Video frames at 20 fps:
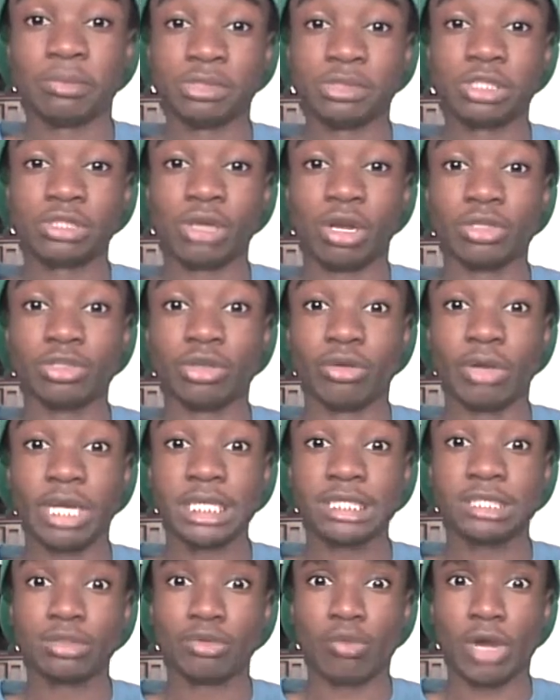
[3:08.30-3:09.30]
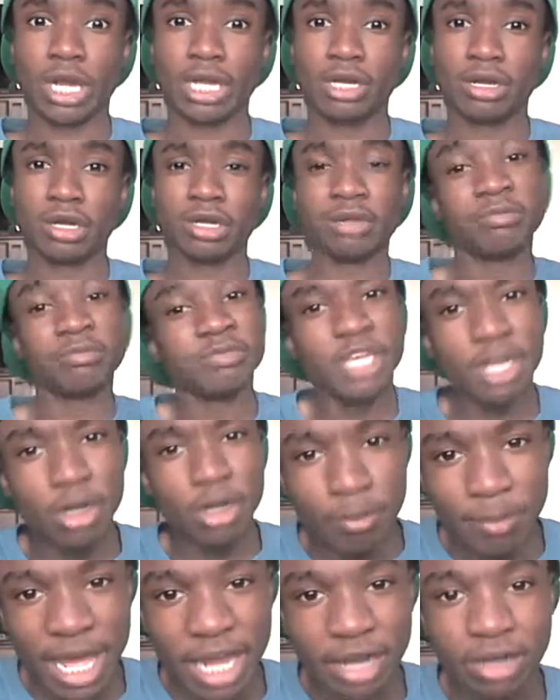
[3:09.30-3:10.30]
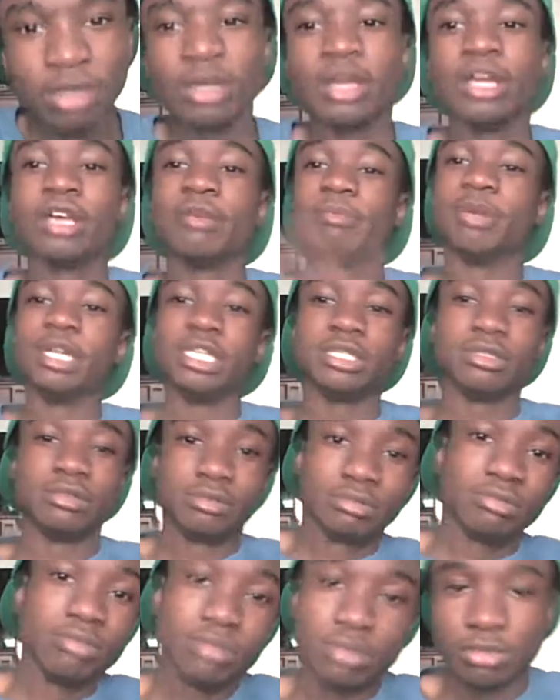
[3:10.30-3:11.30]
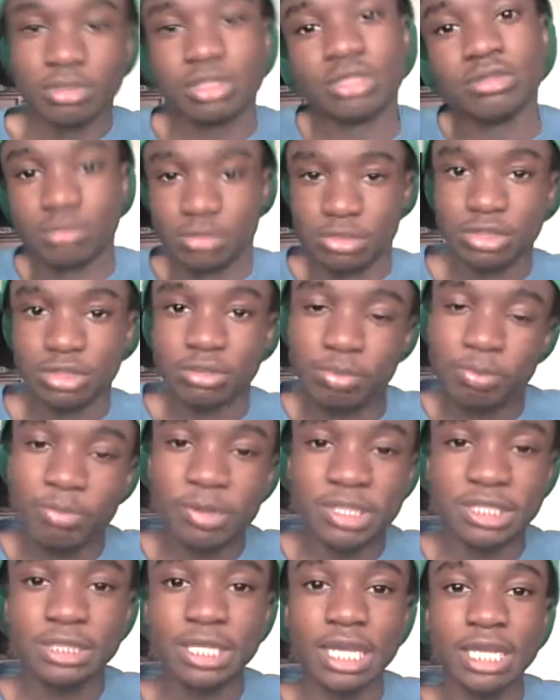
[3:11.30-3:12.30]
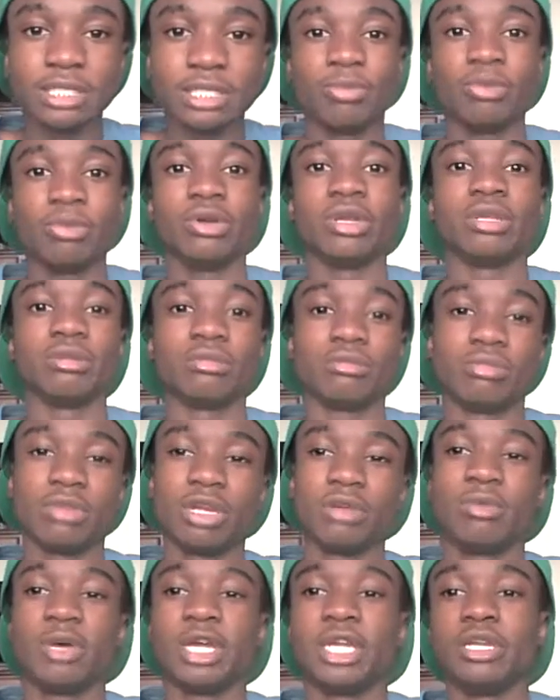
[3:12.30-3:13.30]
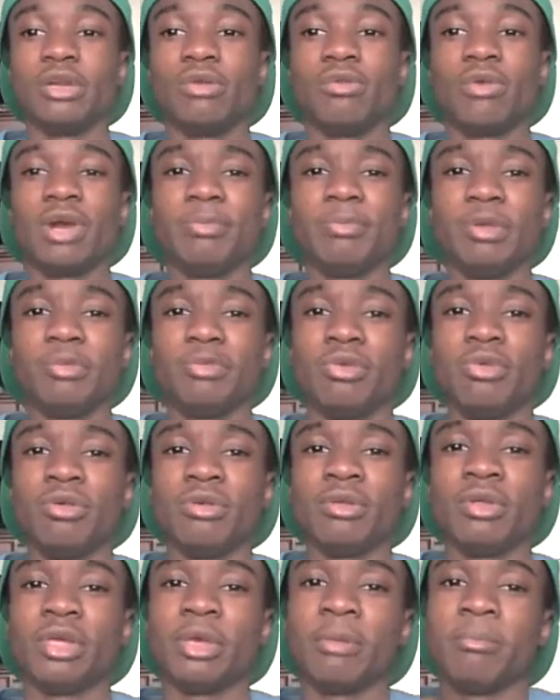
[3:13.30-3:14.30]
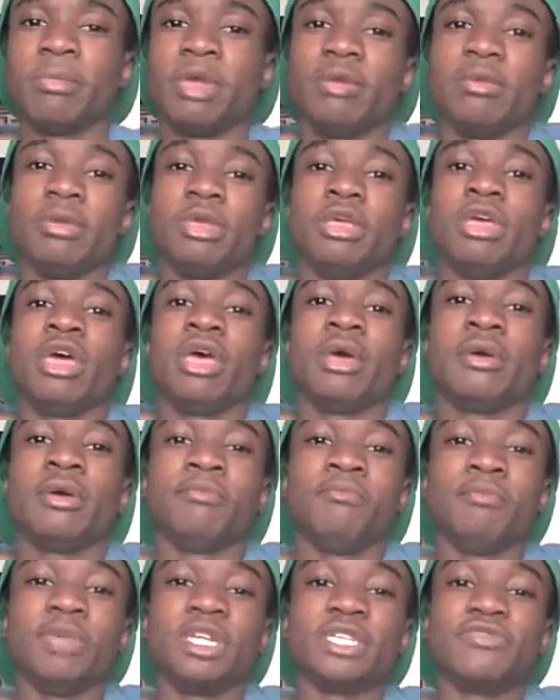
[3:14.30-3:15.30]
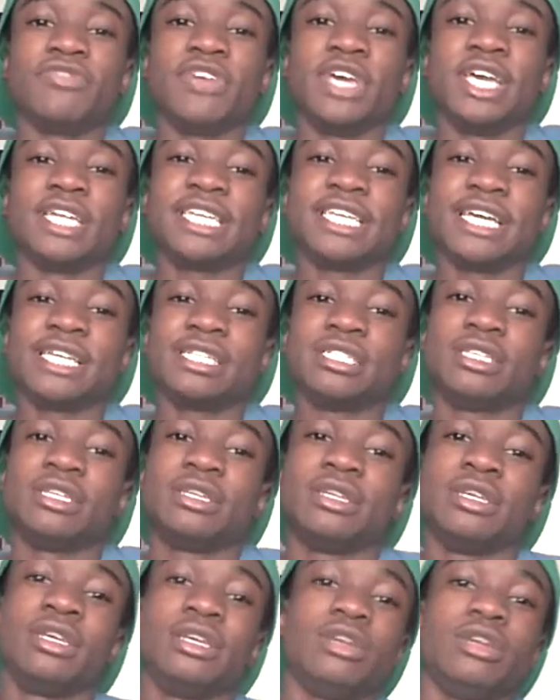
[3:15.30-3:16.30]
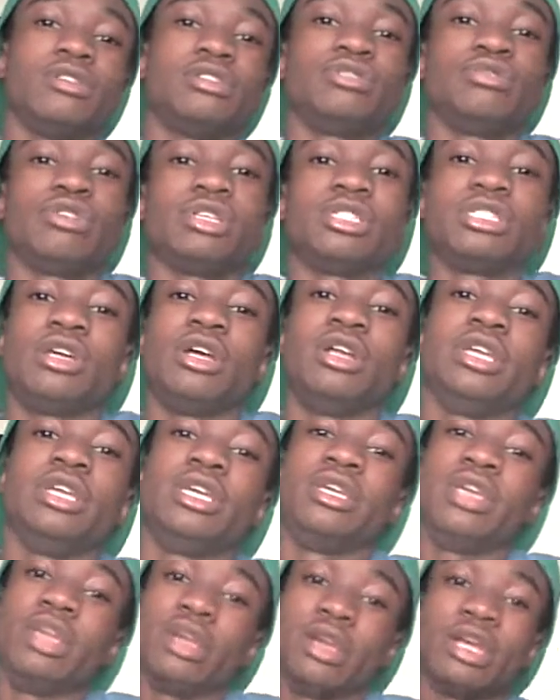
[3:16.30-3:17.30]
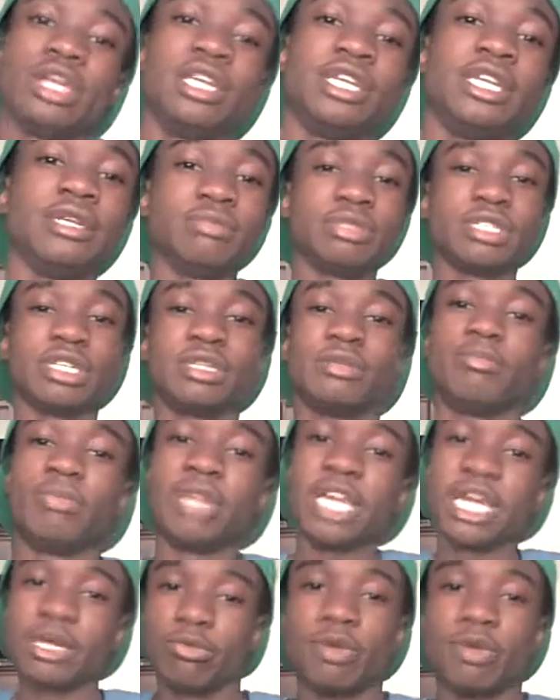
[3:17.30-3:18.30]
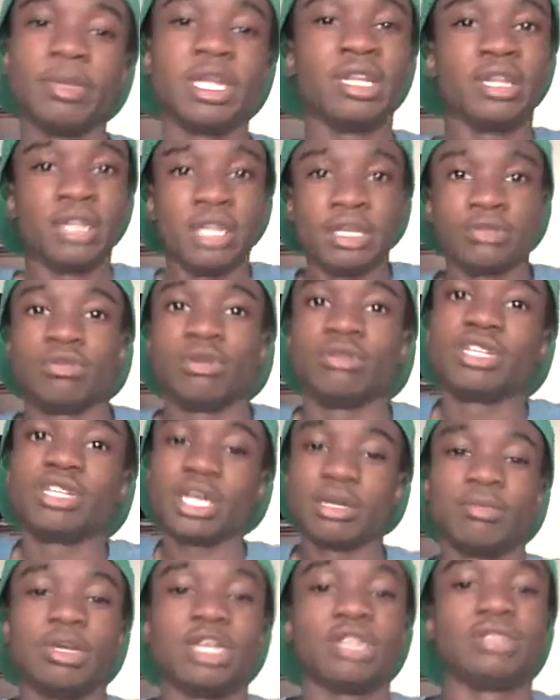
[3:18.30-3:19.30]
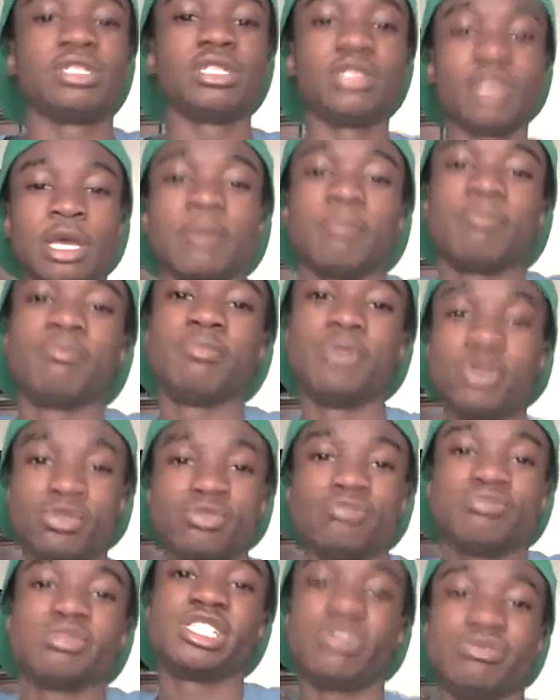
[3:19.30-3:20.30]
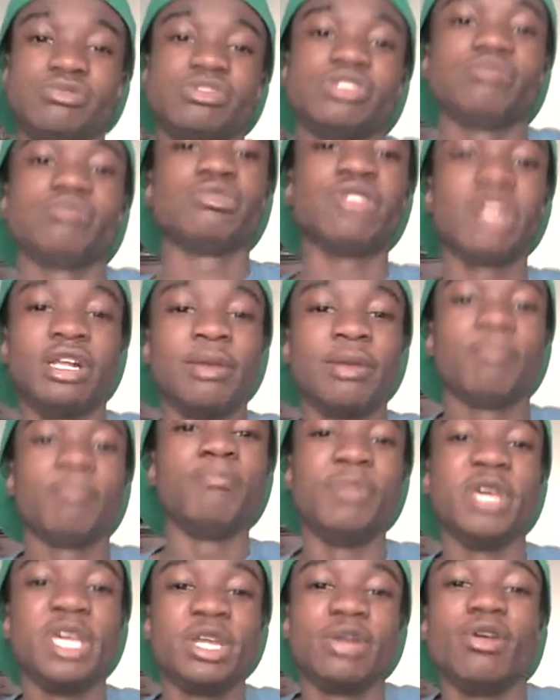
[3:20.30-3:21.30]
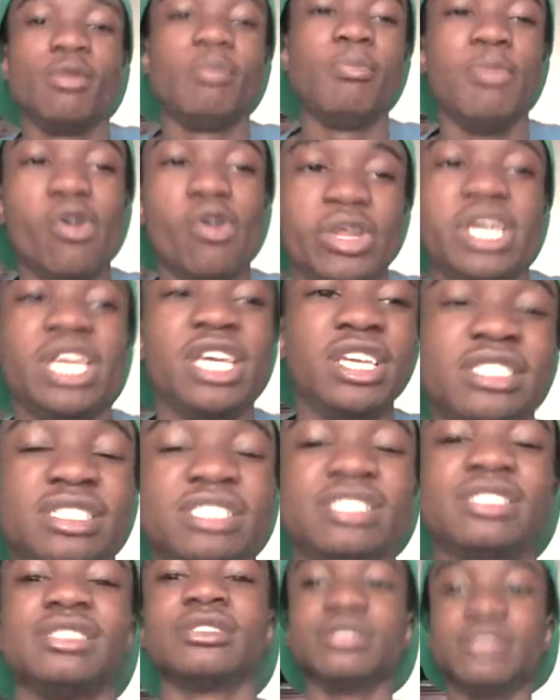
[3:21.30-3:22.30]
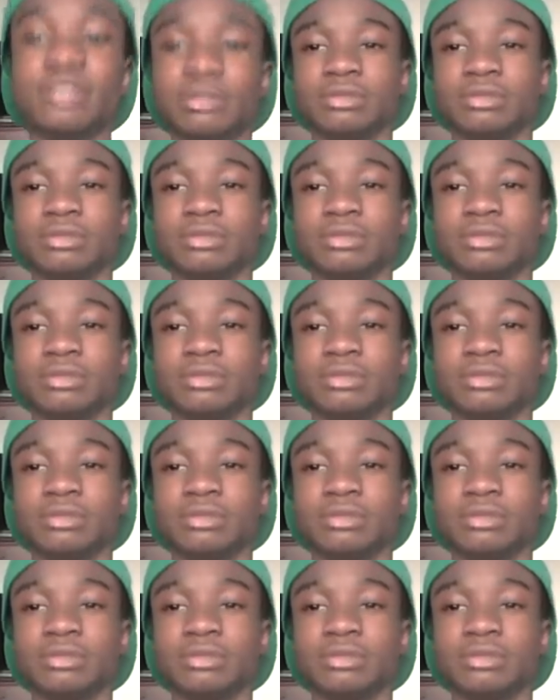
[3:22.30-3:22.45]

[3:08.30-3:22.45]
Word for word: Star Johansson, the white girl. It don't matter. But, but sides the point. Everybody getting white people. Maybe Mr. Fantastic, you know, stretch on in here, get himself some black women. That's what I'm talking about. Just boom, ba dum dum, beat booties.